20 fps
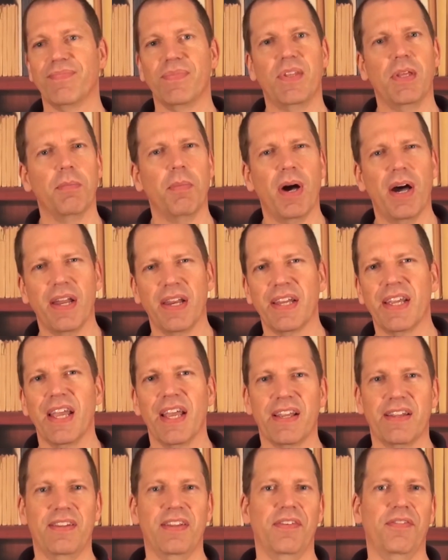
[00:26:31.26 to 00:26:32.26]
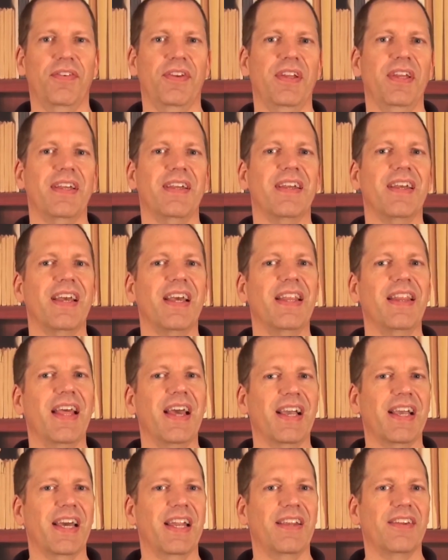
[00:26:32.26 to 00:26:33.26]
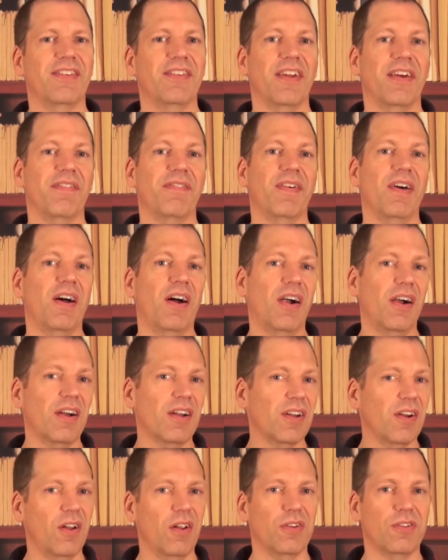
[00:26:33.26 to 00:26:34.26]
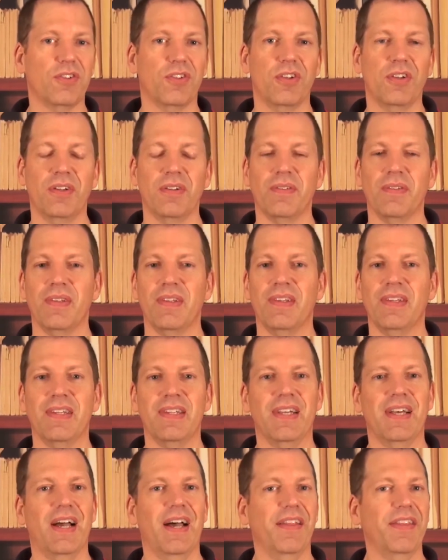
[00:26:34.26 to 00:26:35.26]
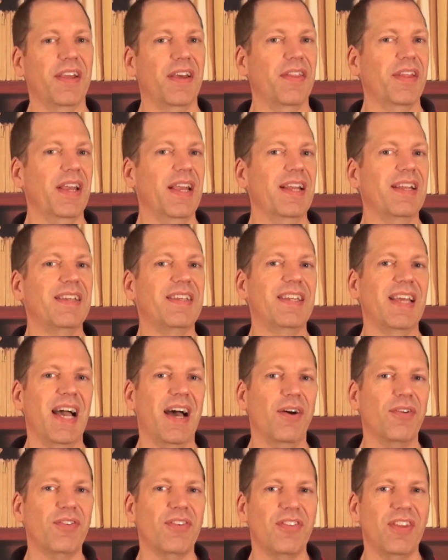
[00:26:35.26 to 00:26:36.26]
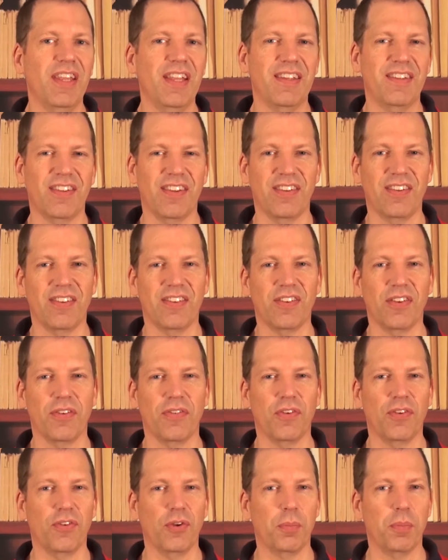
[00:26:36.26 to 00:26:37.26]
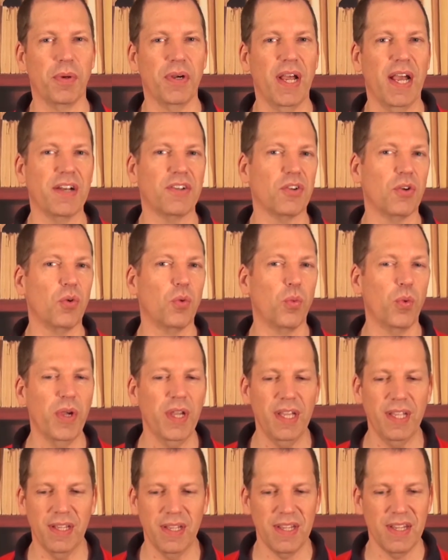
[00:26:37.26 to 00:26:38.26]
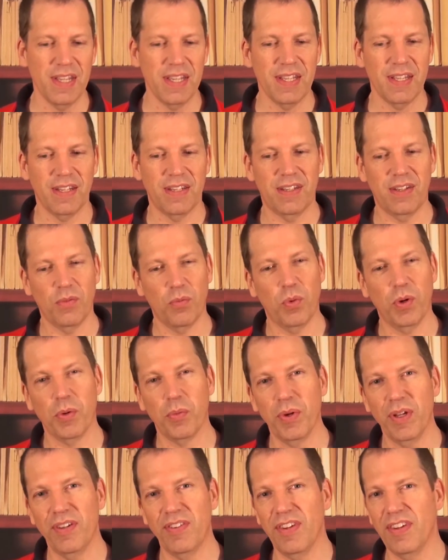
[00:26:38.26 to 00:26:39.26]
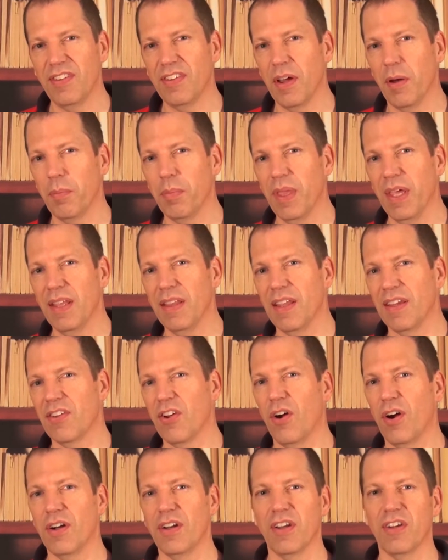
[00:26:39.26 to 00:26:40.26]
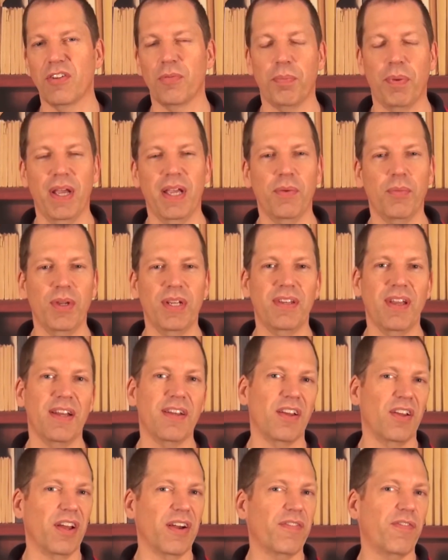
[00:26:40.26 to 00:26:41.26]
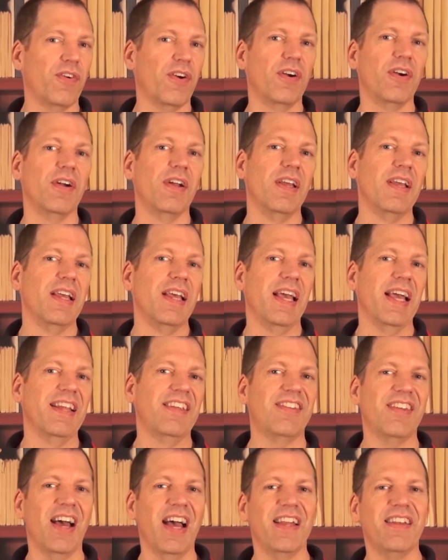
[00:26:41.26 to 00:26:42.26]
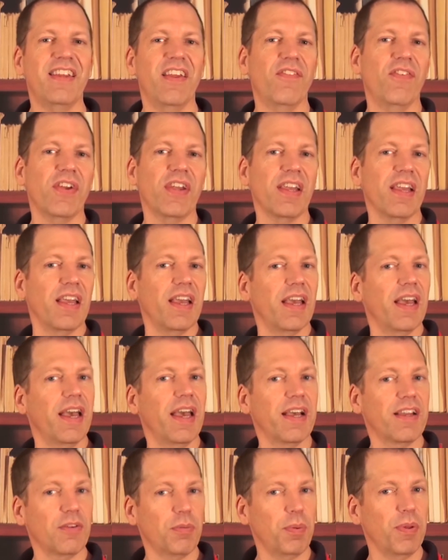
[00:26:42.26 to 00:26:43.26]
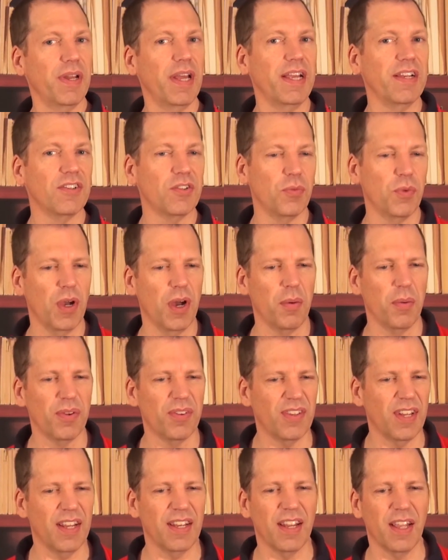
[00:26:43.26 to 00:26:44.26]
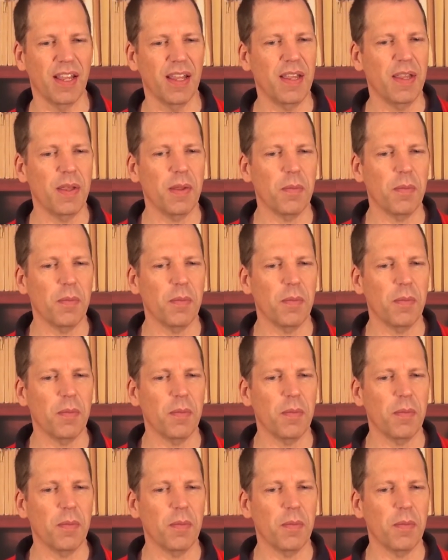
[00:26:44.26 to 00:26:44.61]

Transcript: demonic activity and that kind of stuff. Our culture, on the other hand, doubts the existence of the supernatural. We, when we see something that's hard to explain, we tend to look for a scientific explanation. We almost tend to